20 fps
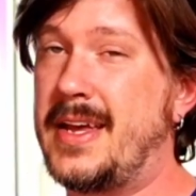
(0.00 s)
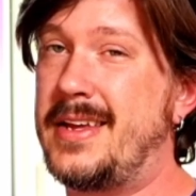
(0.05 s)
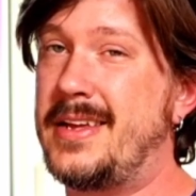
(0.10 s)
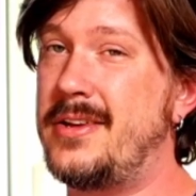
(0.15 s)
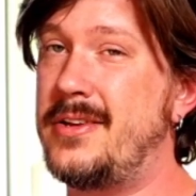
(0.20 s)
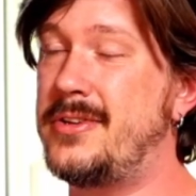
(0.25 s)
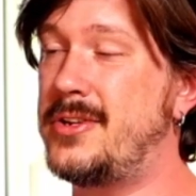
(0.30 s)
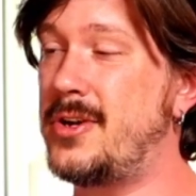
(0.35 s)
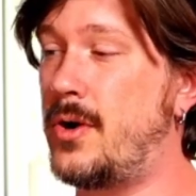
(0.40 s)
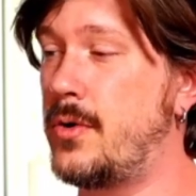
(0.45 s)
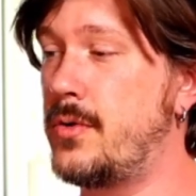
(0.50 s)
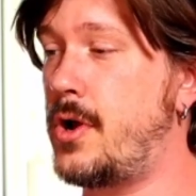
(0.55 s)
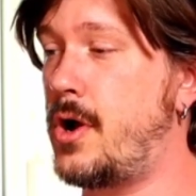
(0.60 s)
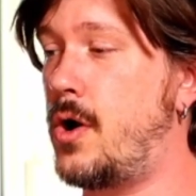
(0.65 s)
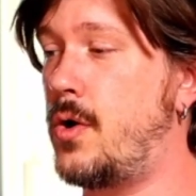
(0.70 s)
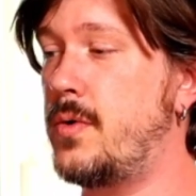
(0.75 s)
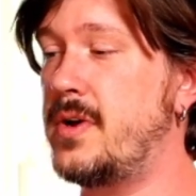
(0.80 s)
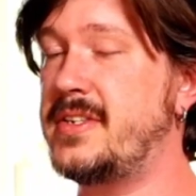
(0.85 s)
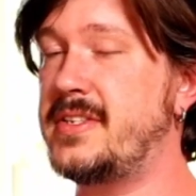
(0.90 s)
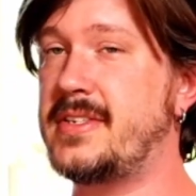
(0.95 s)
You don't
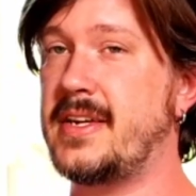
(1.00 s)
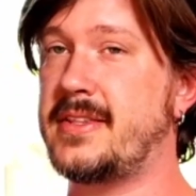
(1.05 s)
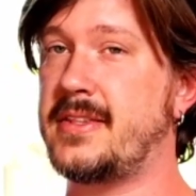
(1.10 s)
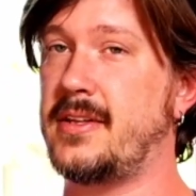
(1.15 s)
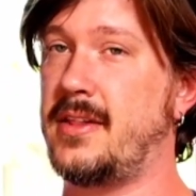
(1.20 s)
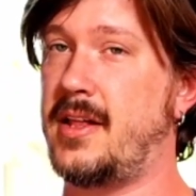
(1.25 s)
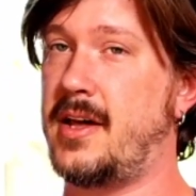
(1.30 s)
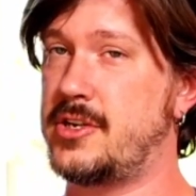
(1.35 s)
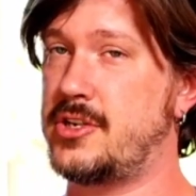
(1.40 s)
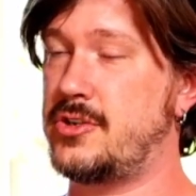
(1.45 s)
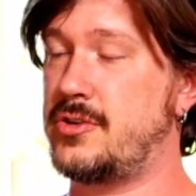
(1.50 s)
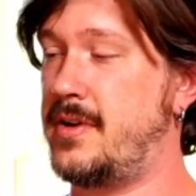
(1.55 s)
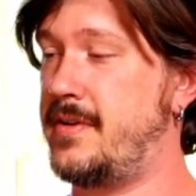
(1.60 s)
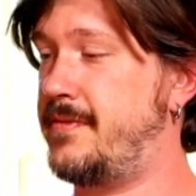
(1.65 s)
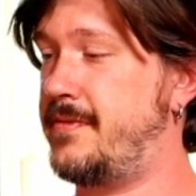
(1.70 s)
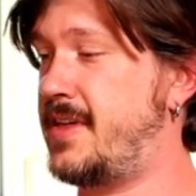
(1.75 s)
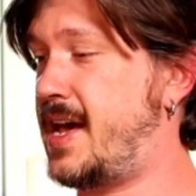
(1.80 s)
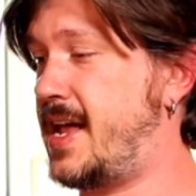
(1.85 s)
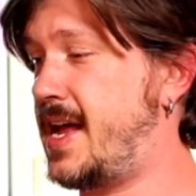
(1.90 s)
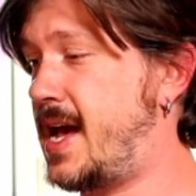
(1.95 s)
always get the luxury of
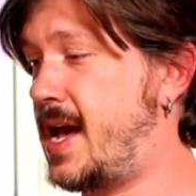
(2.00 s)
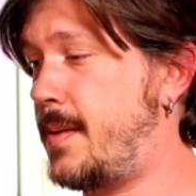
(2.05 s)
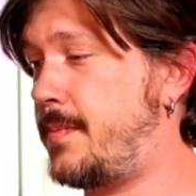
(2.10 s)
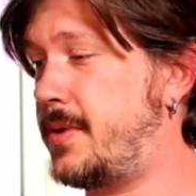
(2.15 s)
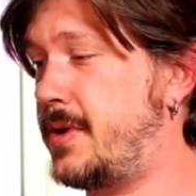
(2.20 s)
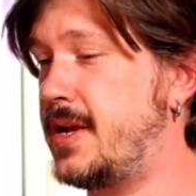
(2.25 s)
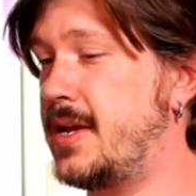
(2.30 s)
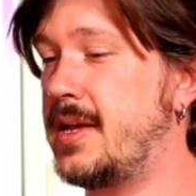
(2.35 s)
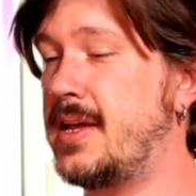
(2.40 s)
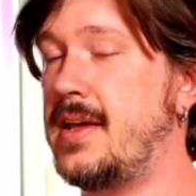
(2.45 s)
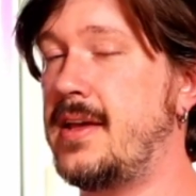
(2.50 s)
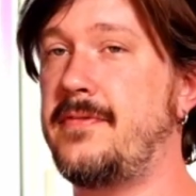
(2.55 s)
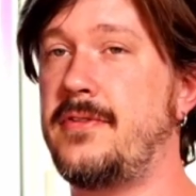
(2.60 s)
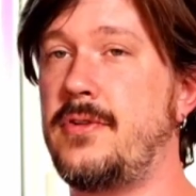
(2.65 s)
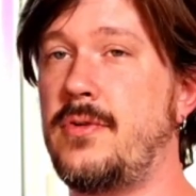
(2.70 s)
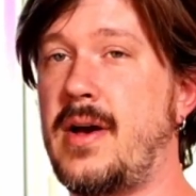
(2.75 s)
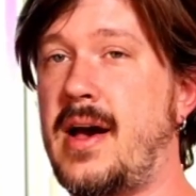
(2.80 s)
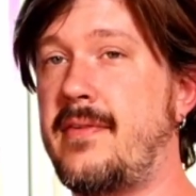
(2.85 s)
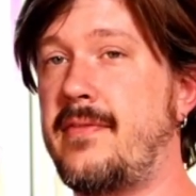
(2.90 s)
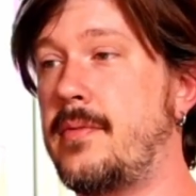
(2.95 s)
that happening. If
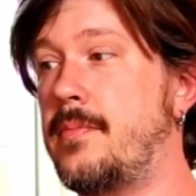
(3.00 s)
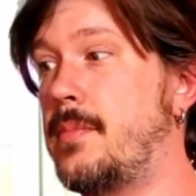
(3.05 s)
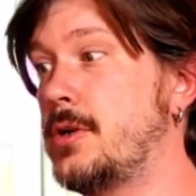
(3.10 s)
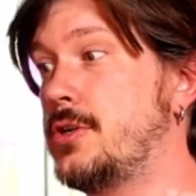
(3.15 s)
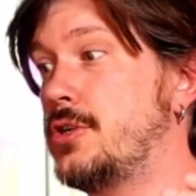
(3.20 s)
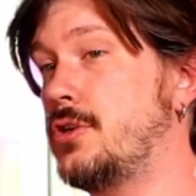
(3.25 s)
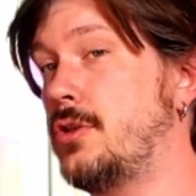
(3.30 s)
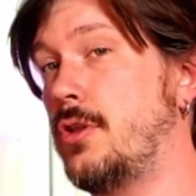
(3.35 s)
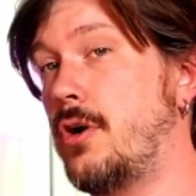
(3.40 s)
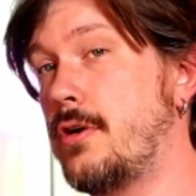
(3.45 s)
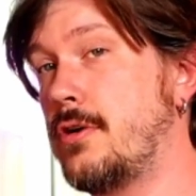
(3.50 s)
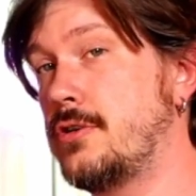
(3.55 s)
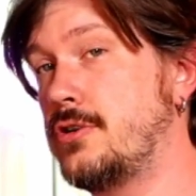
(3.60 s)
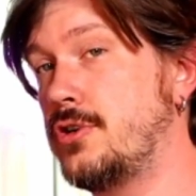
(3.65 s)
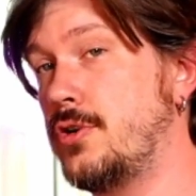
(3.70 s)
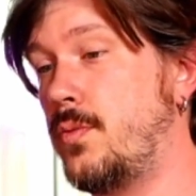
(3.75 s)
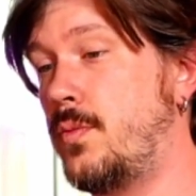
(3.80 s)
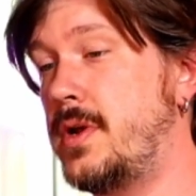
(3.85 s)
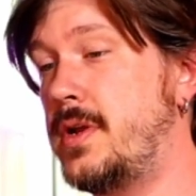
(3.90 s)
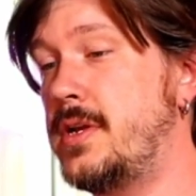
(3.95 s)
you have a much
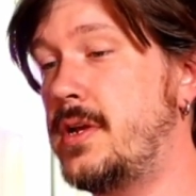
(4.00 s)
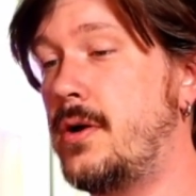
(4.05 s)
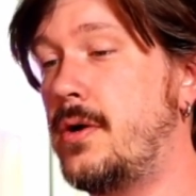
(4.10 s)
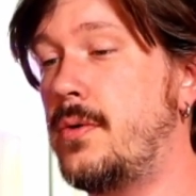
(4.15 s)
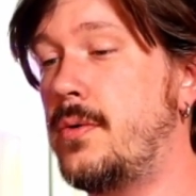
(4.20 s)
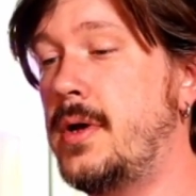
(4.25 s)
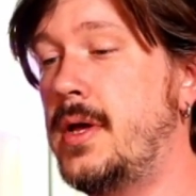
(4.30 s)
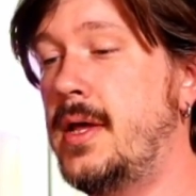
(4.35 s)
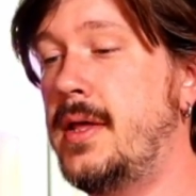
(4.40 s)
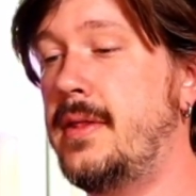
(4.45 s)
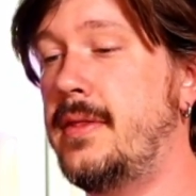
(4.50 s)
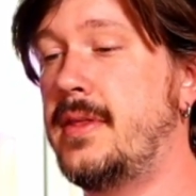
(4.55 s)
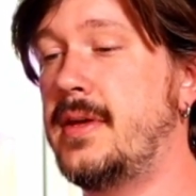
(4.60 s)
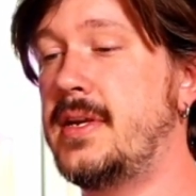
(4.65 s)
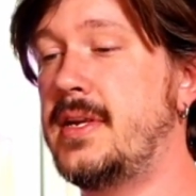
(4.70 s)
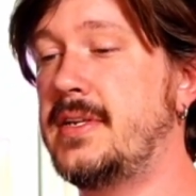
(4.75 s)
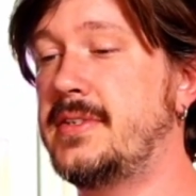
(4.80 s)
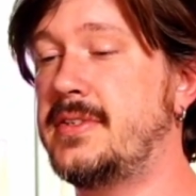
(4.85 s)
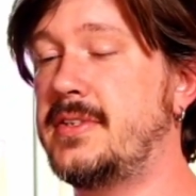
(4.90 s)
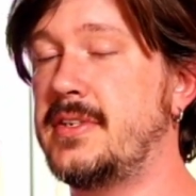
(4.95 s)
larger window that
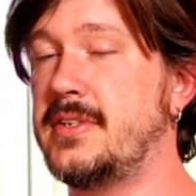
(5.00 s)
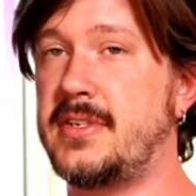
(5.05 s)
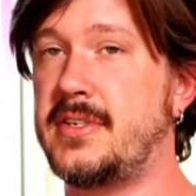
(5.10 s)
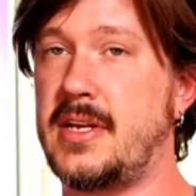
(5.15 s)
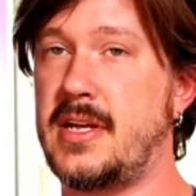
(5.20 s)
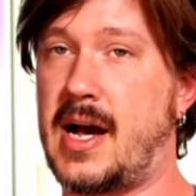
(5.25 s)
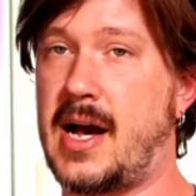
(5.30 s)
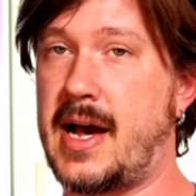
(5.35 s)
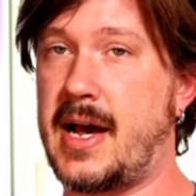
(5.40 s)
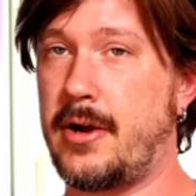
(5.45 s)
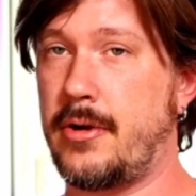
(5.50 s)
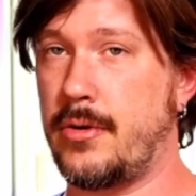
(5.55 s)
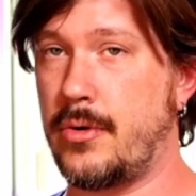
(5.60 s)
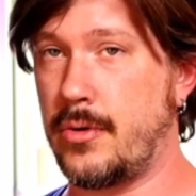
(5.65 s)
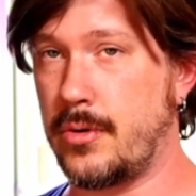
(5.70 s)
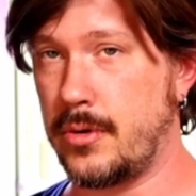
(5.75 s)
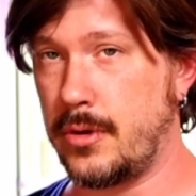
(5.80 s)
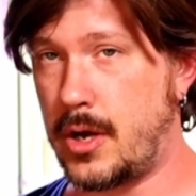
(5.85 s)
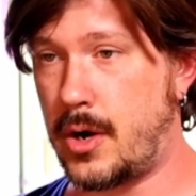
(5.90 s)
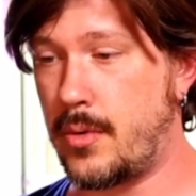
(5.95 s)
needs to sit higher
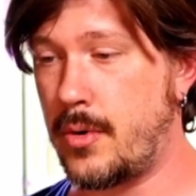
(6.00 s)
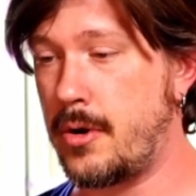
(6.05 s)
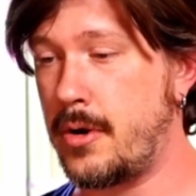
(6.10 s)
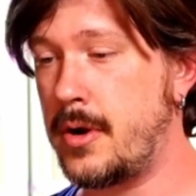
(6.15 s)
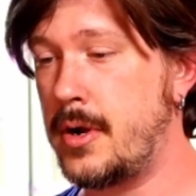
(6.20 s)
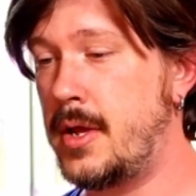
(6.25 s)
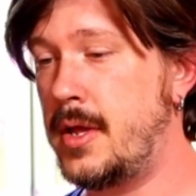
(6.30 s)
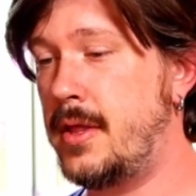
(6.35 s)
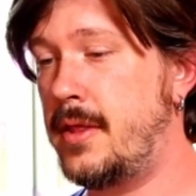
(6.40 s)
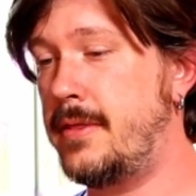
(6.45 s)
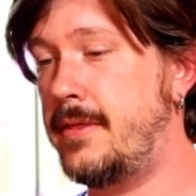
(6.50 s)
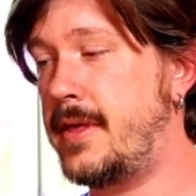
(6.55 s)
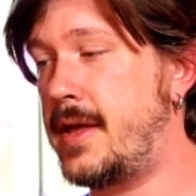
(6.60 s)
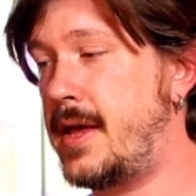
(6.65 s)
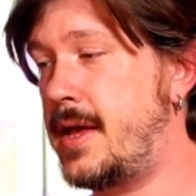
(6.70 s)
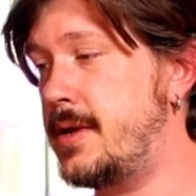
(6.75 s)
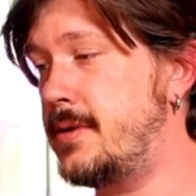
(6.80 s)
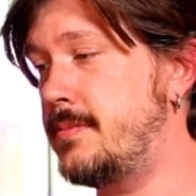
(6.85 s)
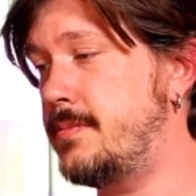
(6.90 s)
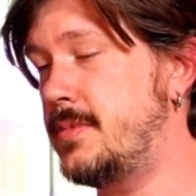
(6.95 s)
or lower,
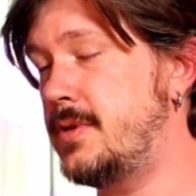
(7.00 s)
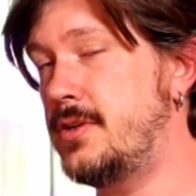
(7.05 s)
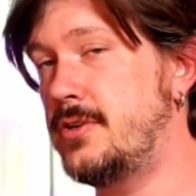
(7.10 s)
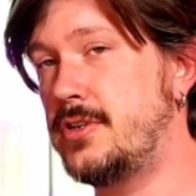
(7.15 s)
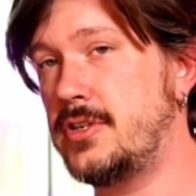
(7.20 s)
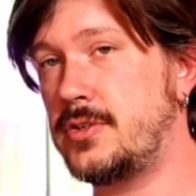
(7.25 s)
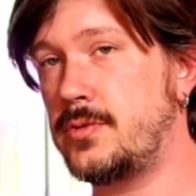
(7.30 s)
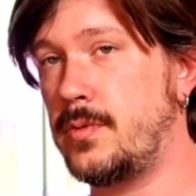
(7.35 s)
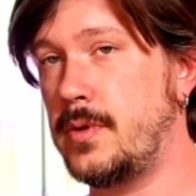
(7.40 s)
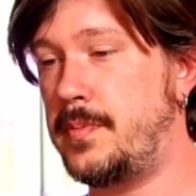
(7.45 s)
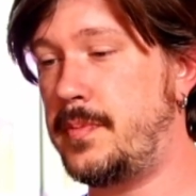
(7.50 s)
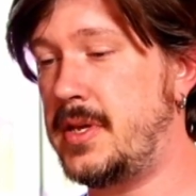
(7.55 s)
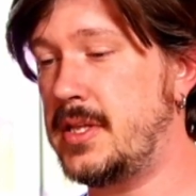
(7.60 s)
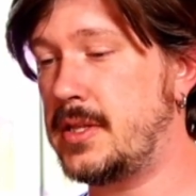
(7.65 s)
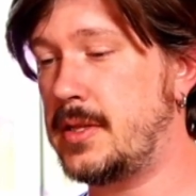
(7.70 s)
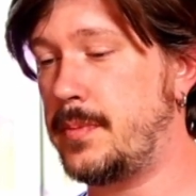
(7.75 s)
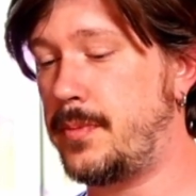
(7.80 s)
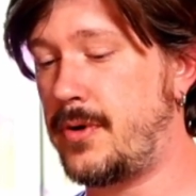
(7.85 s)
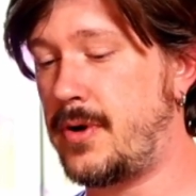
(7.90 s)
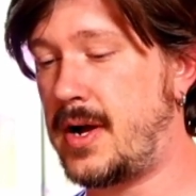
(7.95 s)
then you just repeat
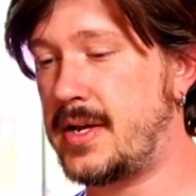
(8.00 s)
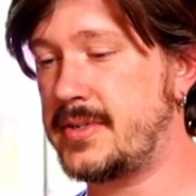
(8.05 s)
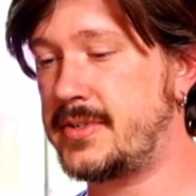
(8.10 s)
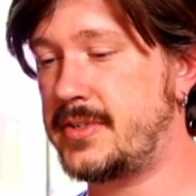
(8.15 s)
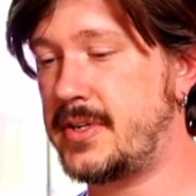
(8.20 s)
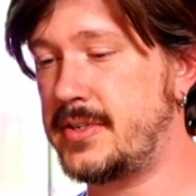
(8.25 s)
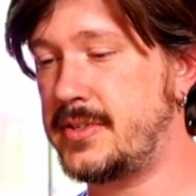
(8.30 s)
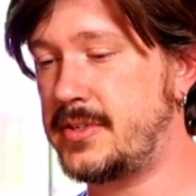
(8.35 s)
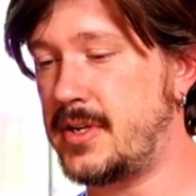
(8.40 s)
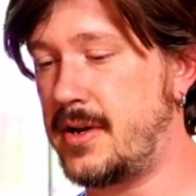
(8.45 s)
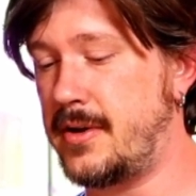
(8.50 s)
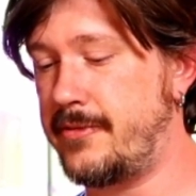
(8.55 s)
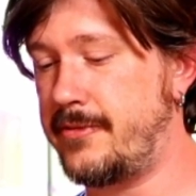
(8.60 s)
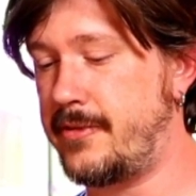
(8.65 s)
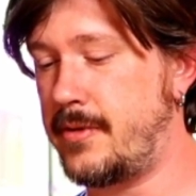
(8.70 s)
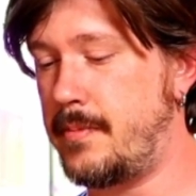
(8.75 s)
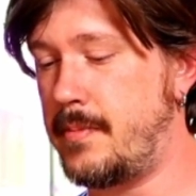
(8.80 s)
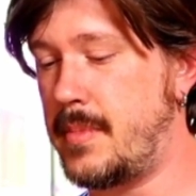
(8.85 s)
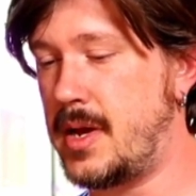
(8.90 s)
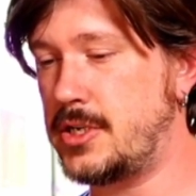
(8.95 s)
the process of
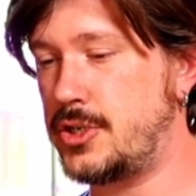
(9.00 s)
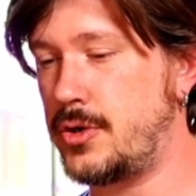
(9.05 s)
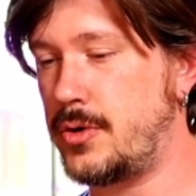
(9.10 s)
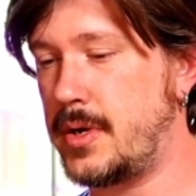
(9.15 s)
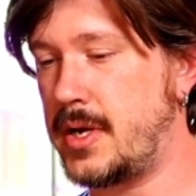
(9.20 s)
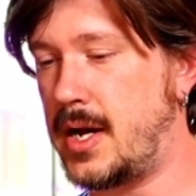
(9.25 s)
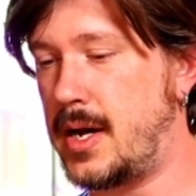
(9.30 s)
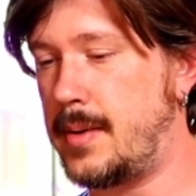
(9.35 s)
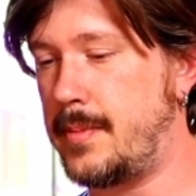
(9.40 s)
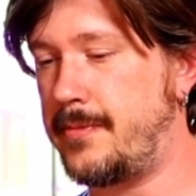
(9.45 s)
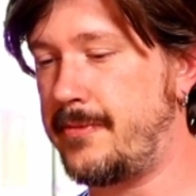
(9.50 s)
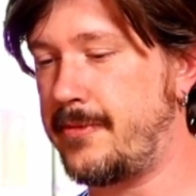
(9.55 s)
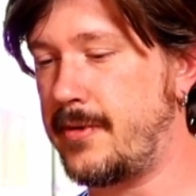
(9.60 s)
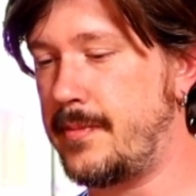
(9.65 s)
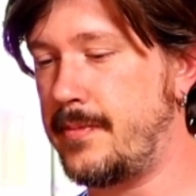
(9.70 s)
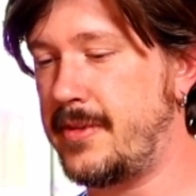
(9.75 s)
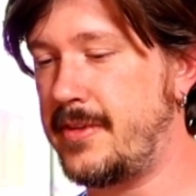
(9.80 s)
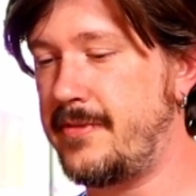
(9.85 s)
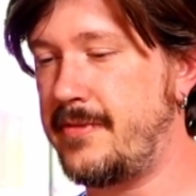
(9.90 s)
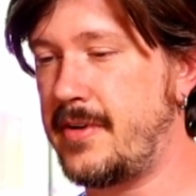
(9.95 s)
measuring up
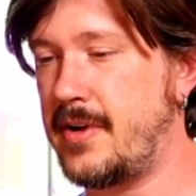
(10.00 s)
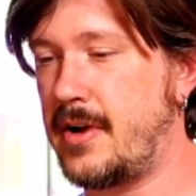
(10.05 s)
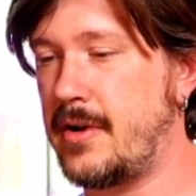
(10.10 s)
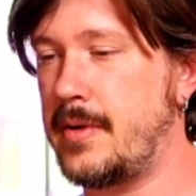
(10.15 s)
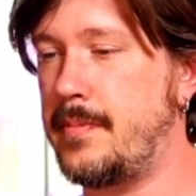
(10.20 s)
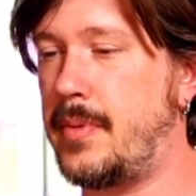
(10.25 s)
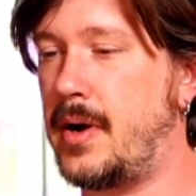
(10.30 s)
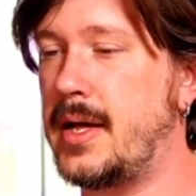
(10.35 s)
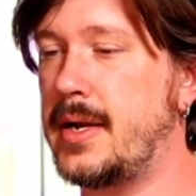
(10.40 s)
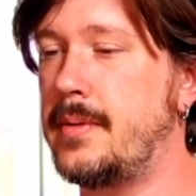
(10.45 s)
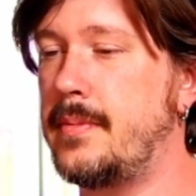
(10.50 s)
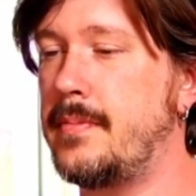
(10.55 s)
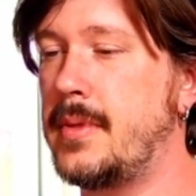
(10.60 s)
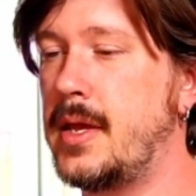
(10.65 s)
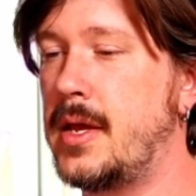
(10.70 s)
from the very bottom